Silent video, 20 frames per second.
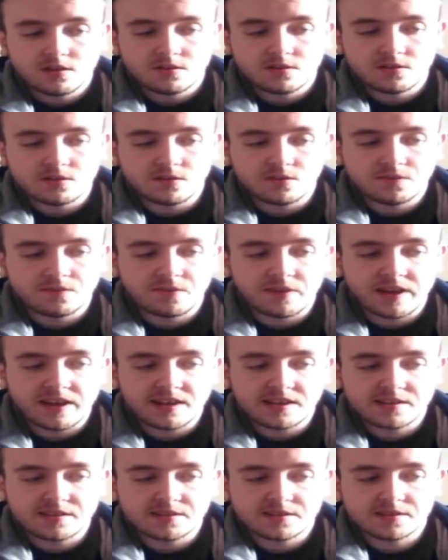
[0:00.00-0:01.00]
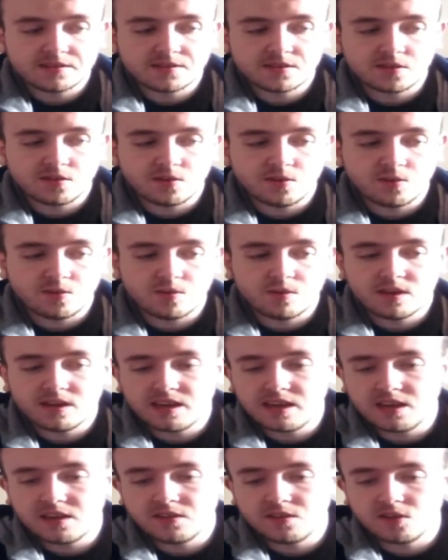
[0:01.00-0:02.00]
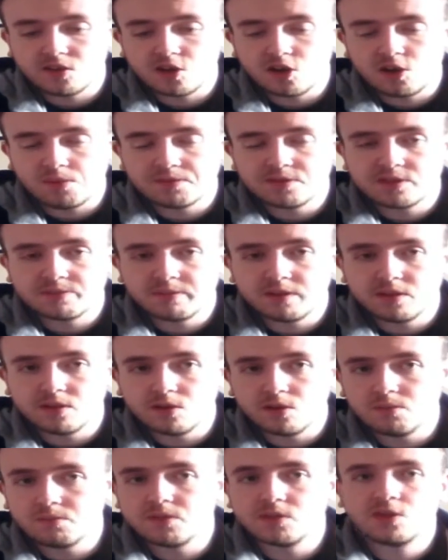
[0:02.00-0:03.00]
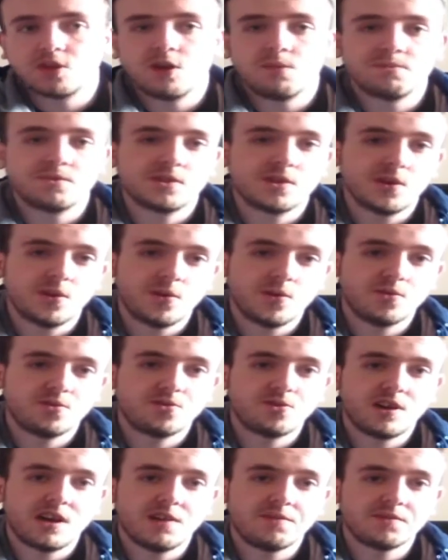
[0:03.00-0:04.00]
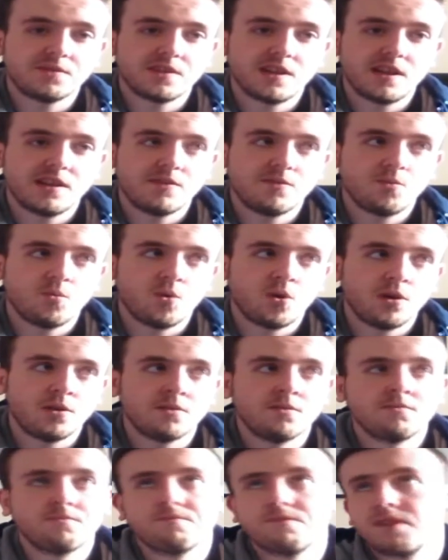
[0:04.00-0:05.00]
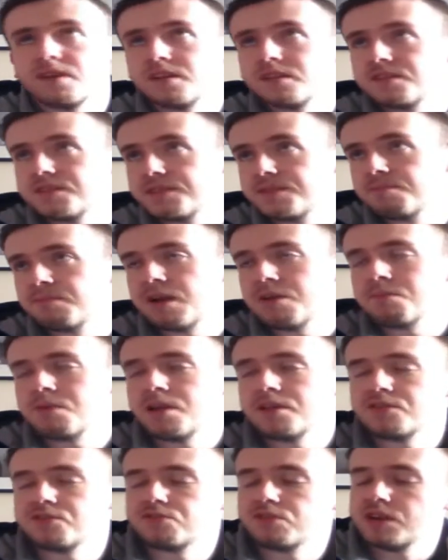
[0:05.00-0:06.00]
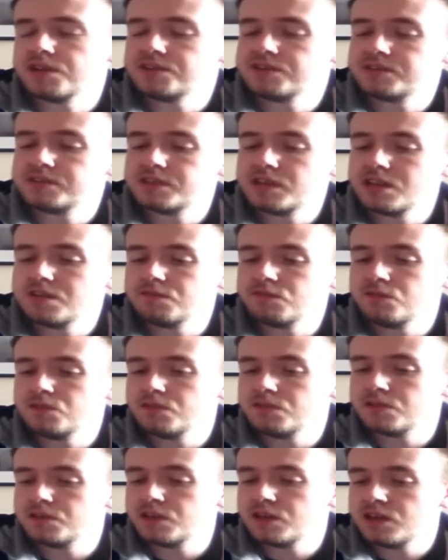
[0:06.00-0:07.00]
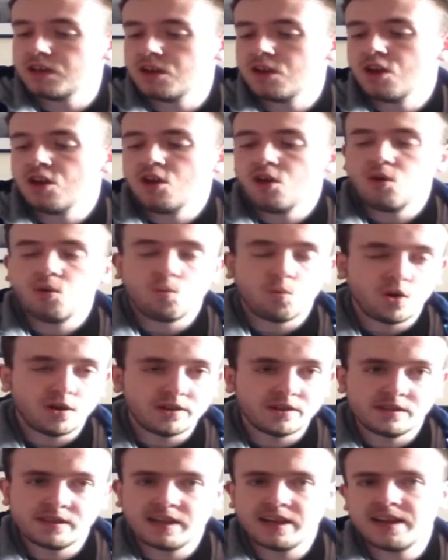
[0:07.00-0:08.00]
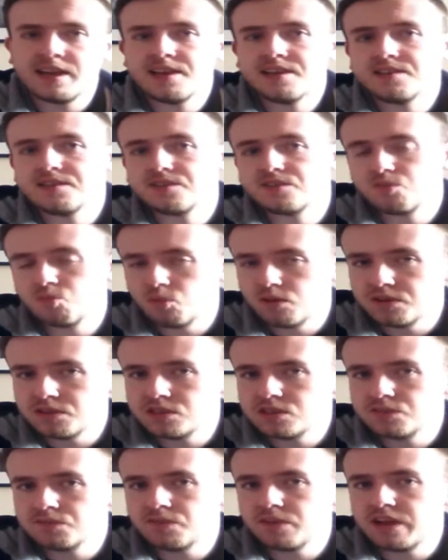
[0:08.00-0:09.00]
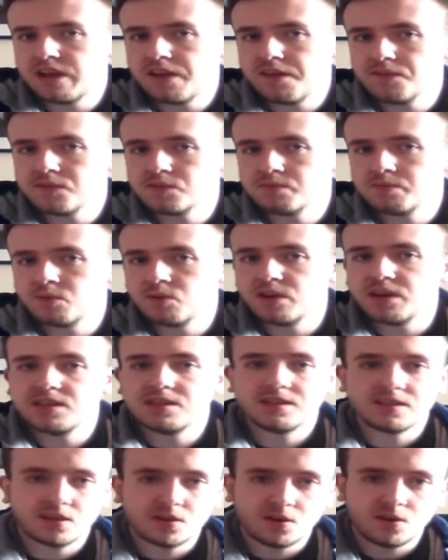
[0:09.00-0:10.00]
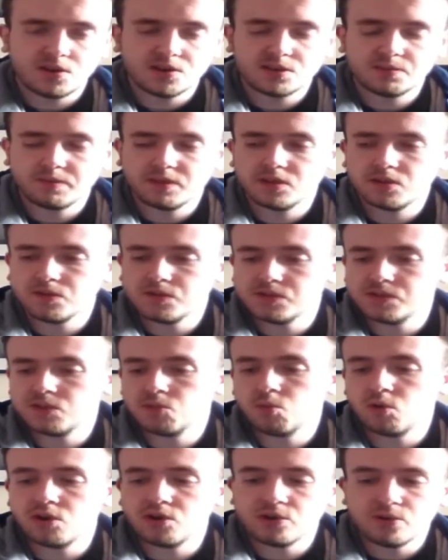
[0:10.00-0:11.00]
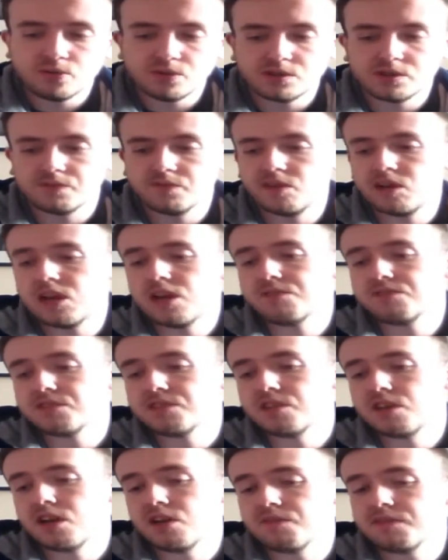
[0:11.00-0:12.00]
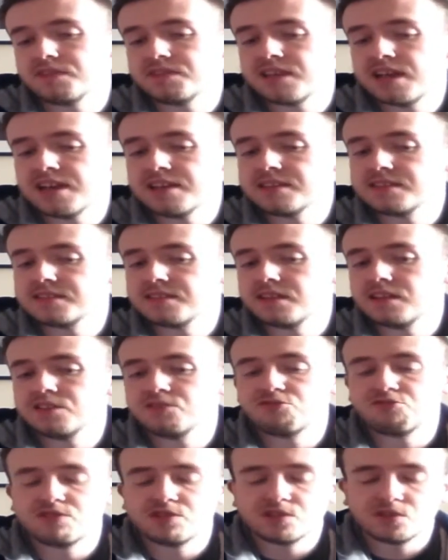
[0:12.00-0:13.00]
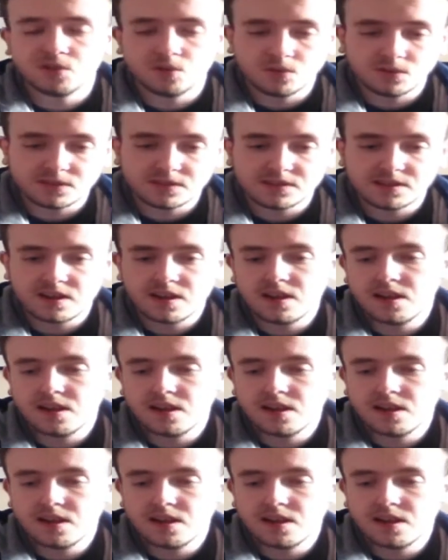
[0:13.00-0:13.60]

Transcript: Two-Face, so he and the cops split up. The cops go and try to save one, and Batman tries to save the other. One dies, one survives, but at a cost, because the one who survives is Harvey Dent, and as a result,